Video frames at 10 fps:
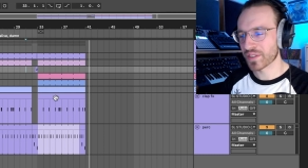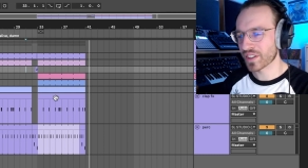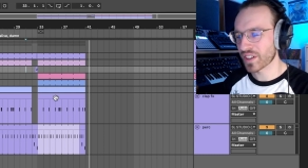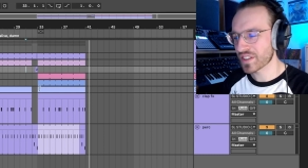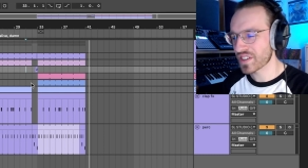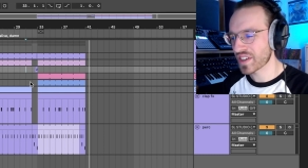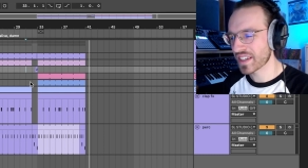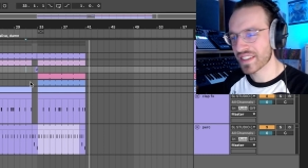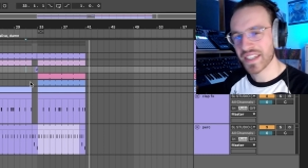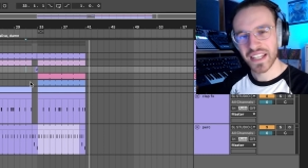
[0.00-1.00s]

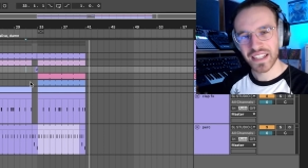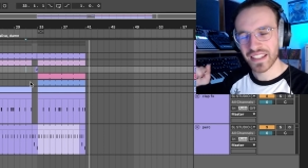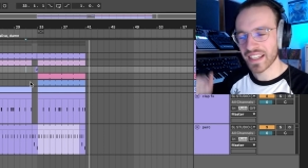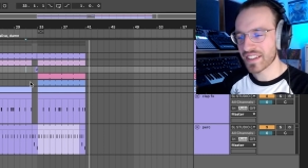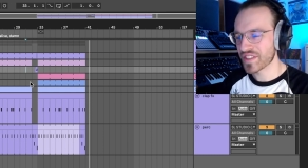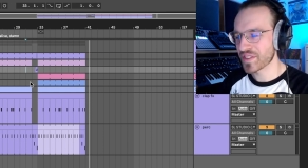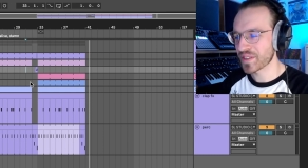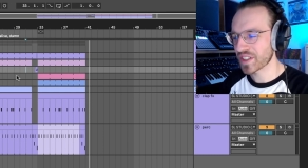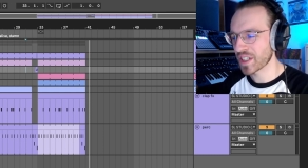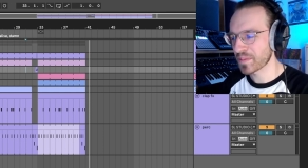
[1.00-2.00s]
content, let us know in the
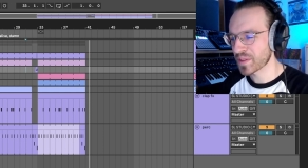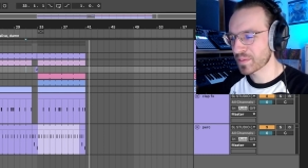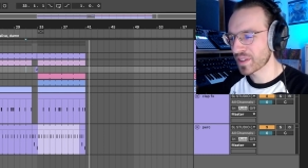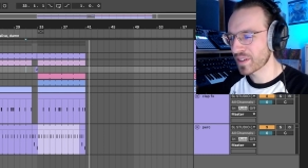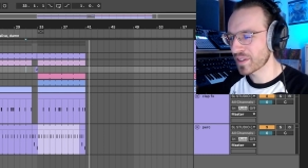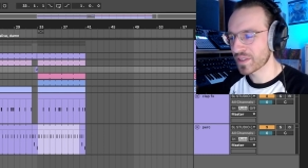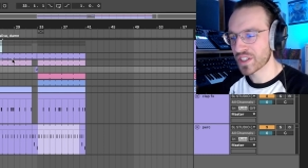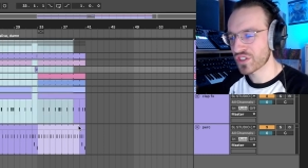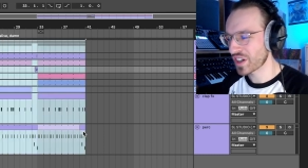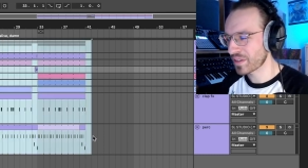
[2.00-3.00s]
comments below. In
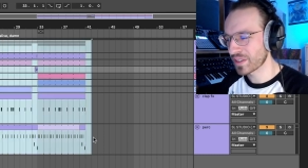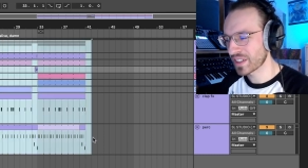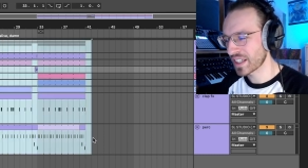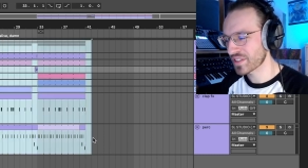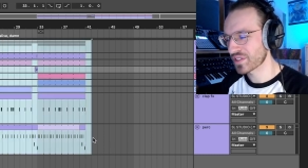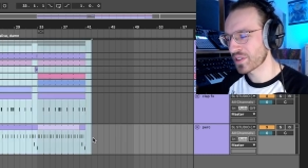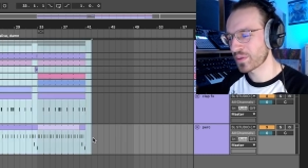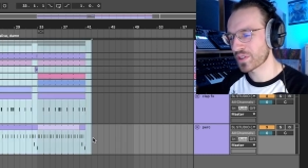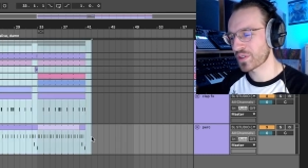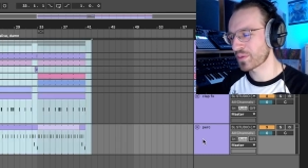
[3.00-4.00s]
general, let us know
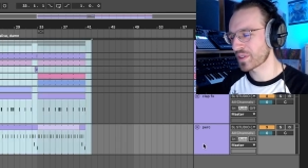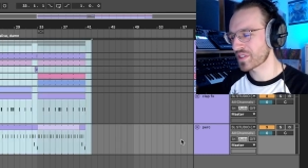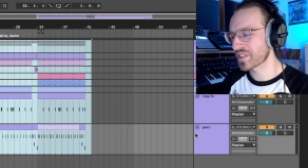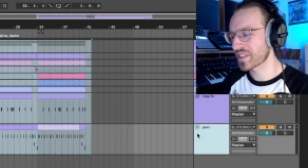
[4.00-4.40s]
what you want to see